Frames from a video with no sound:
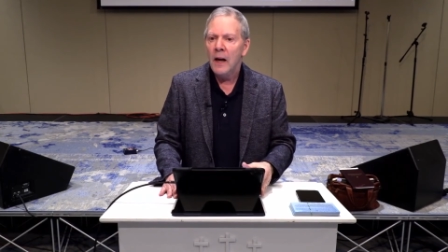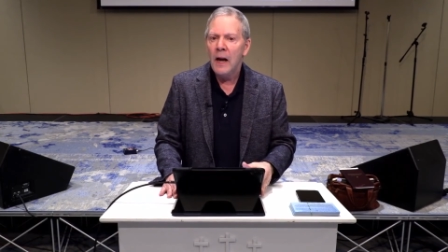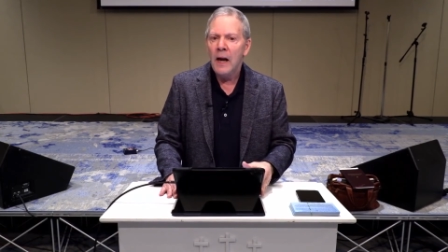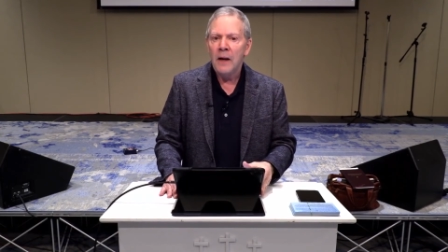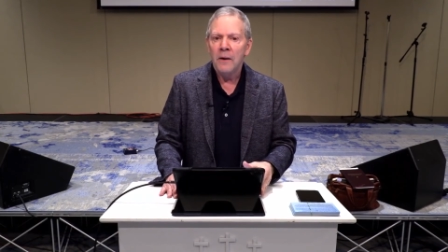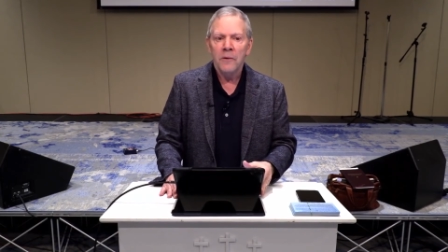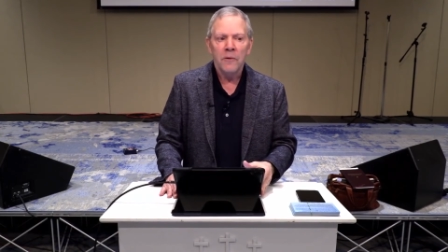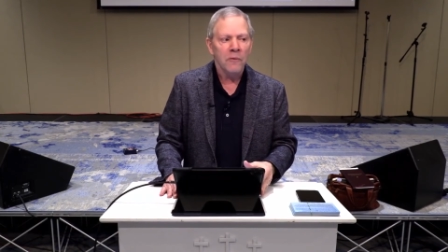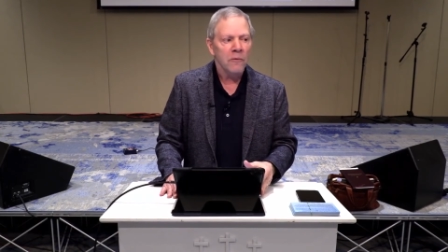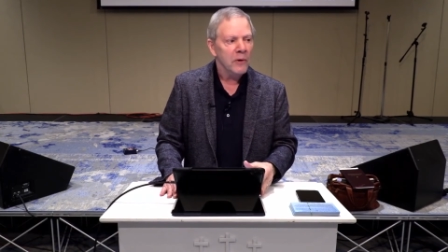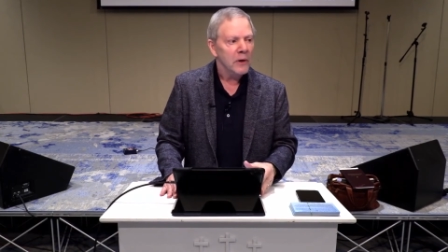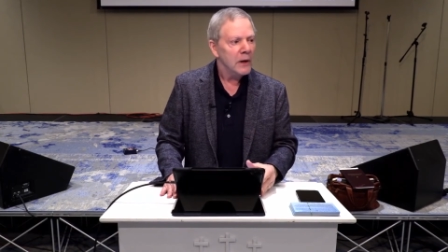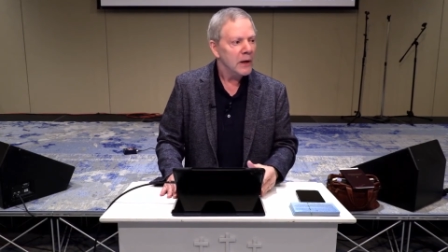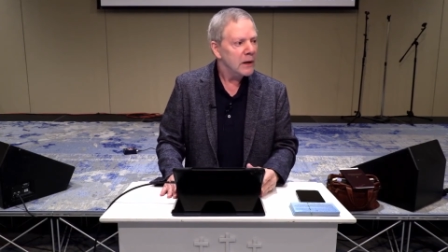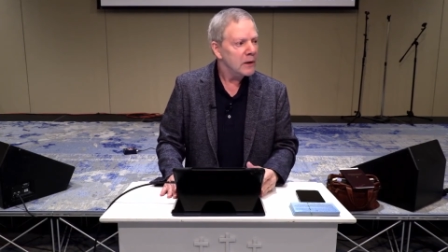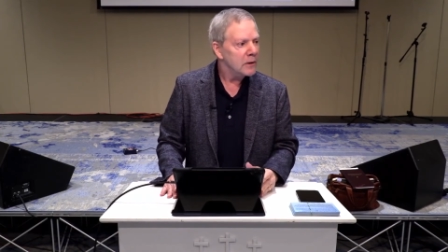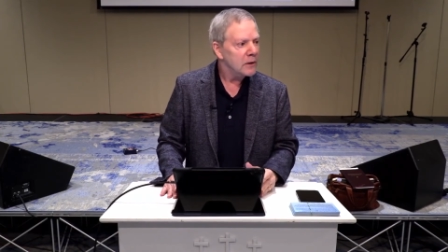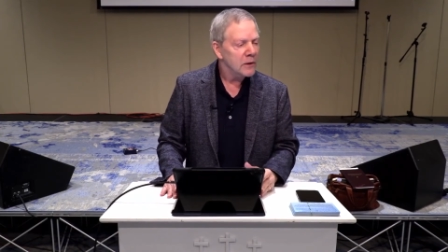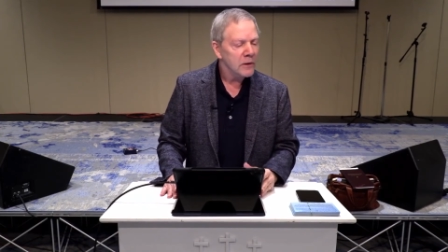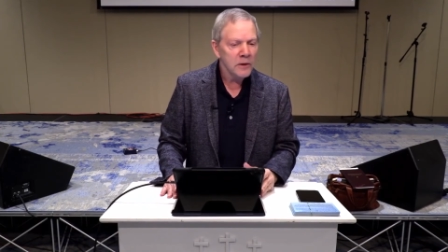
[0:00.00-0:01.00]
And your
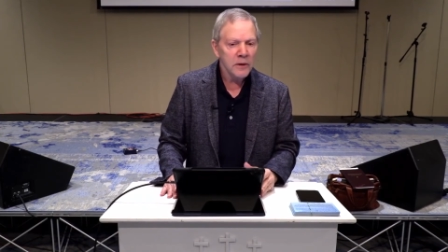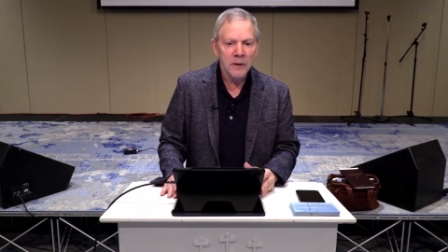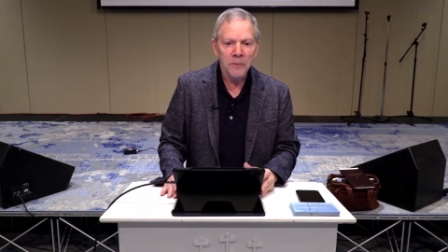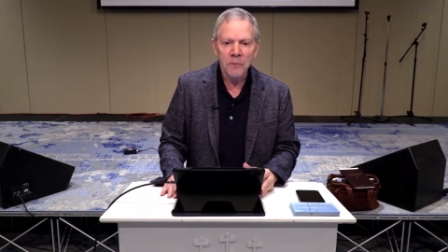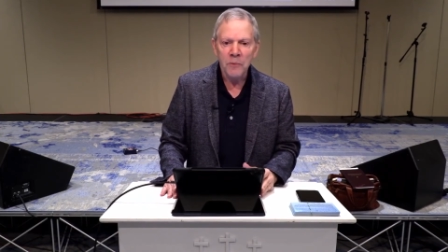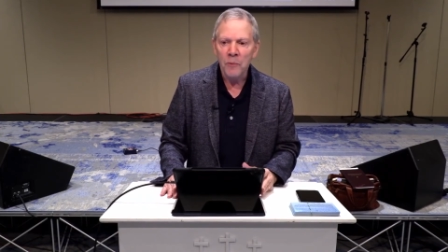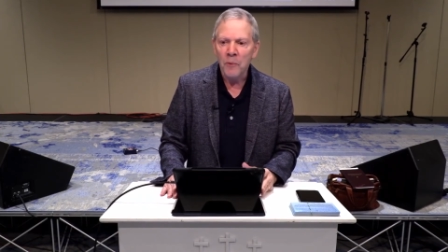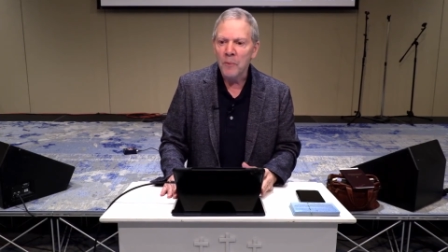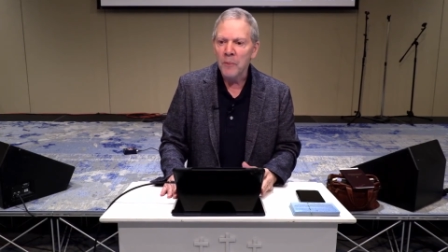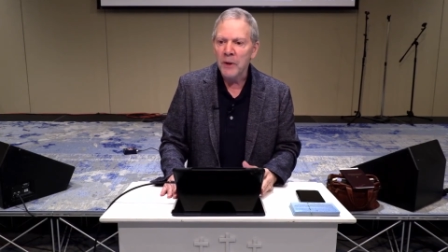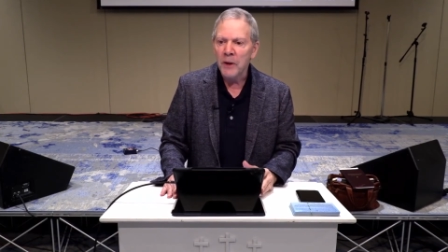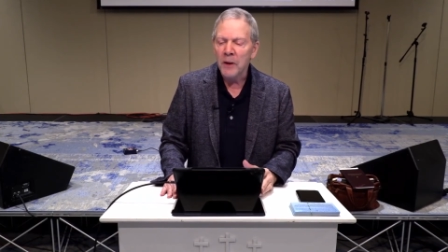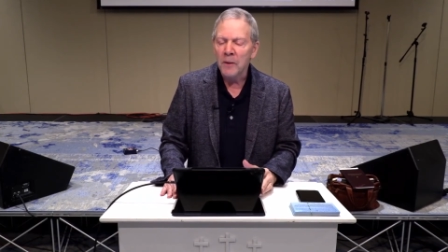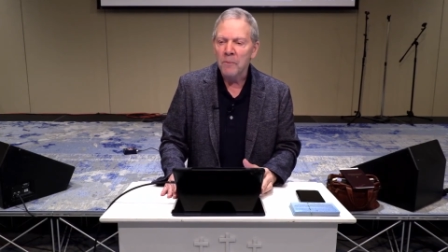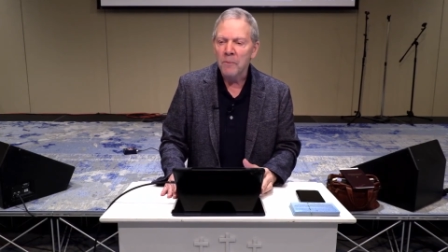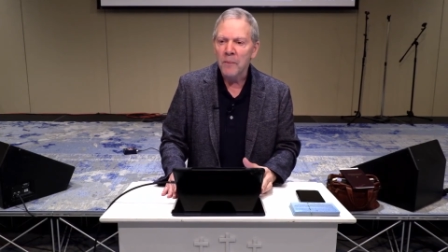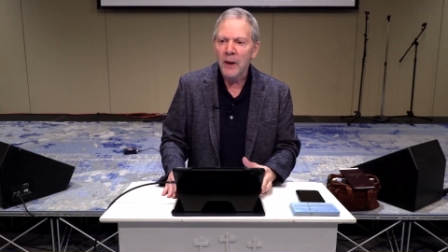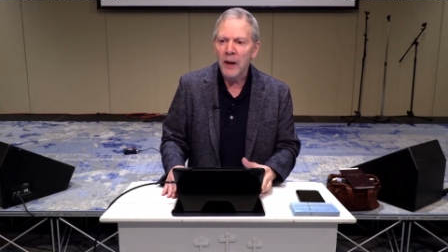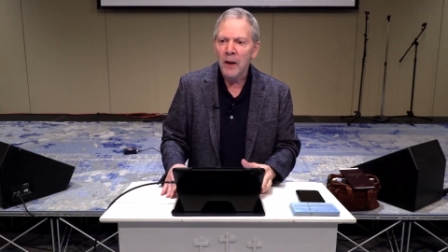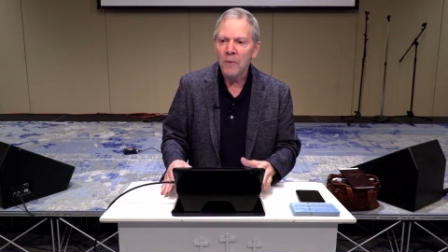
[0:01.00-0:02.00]
relationships will be
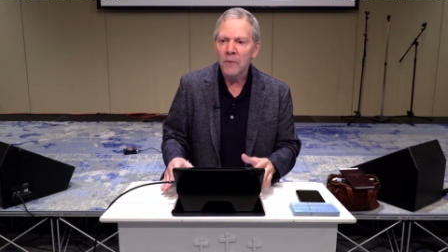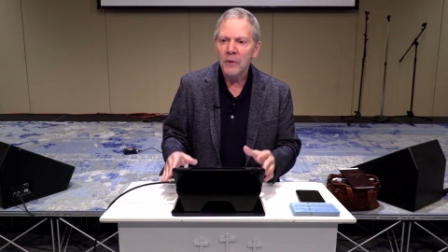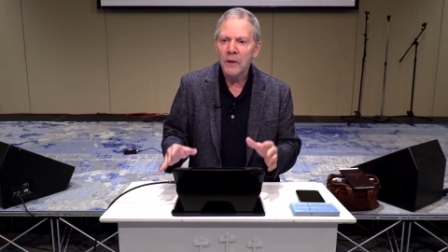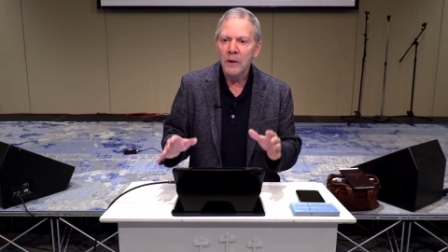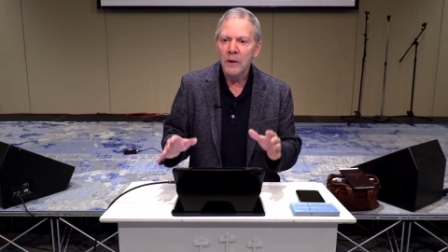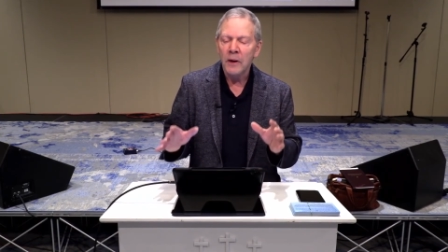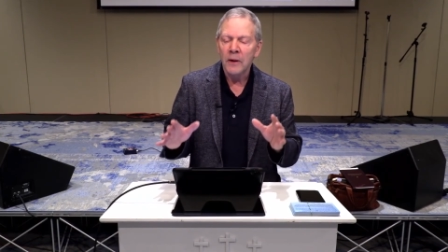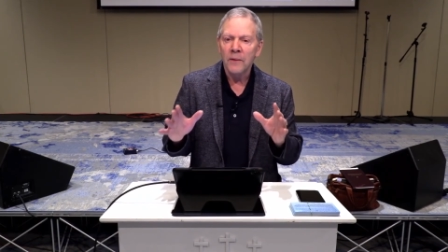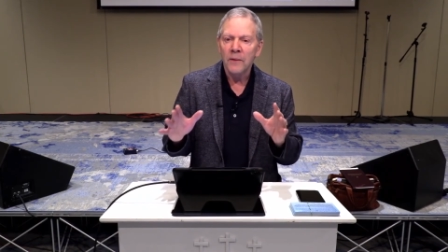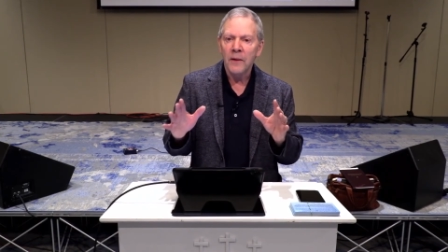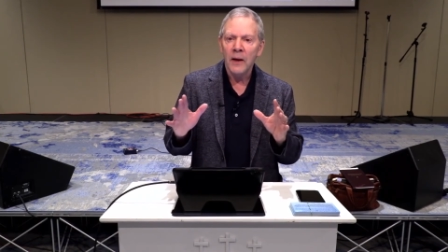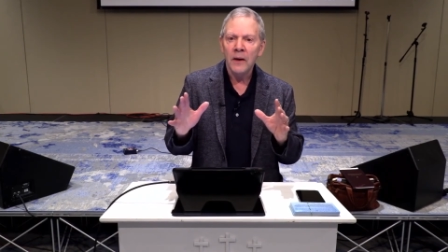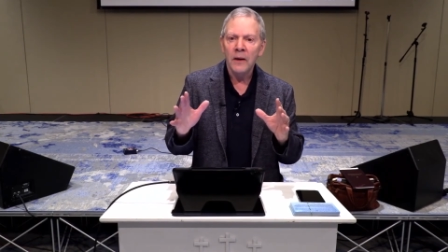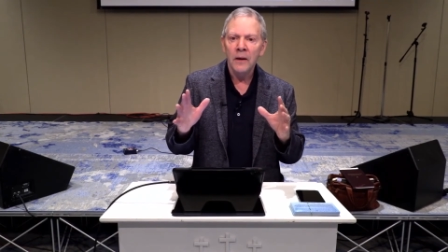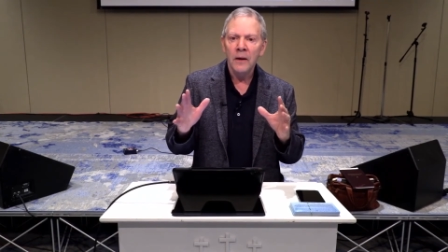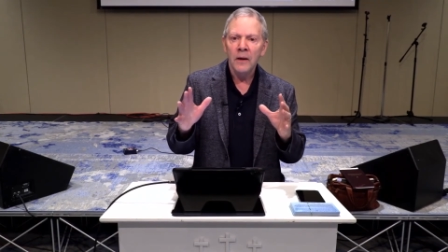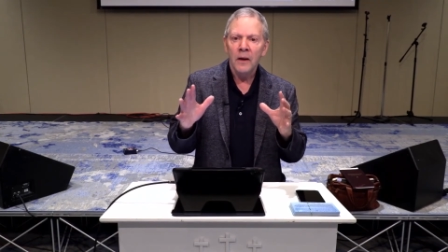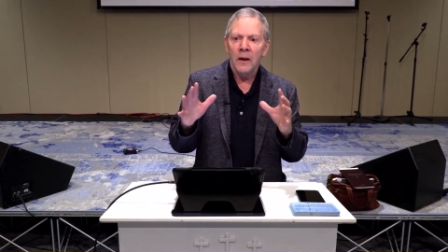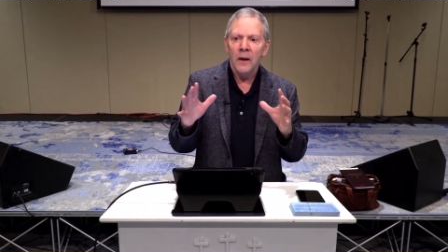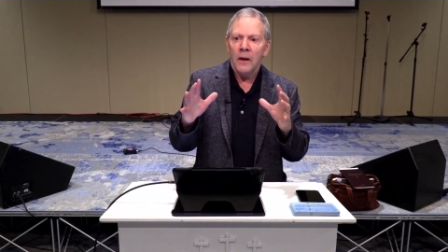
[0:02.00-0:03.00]
unbounded. And
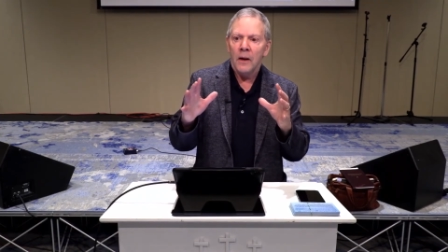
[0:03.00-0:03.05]
then